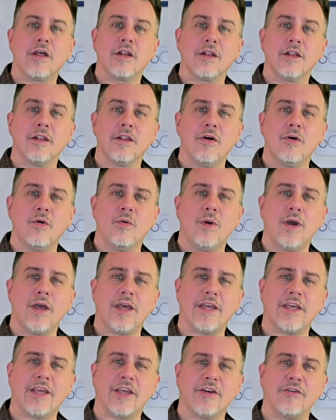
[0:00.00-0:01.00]

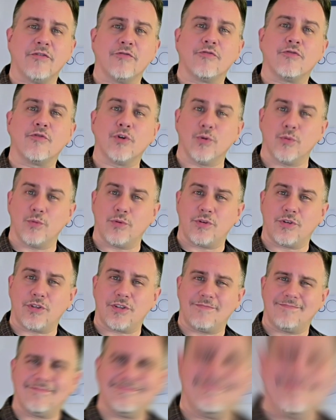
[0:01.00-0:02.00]
low-hanging fruit.
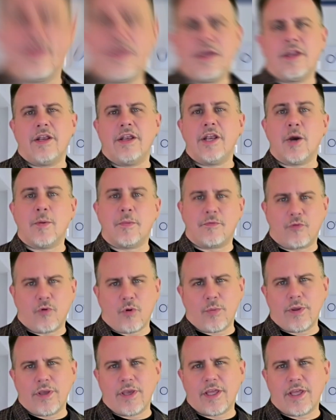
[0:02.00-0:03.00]
Now, before
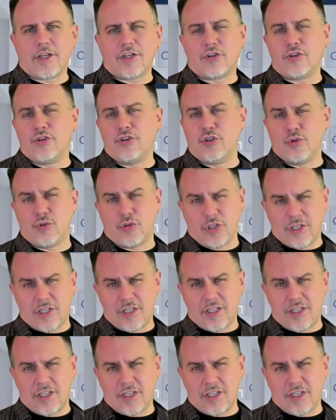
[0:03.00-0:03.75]
we get into the juicy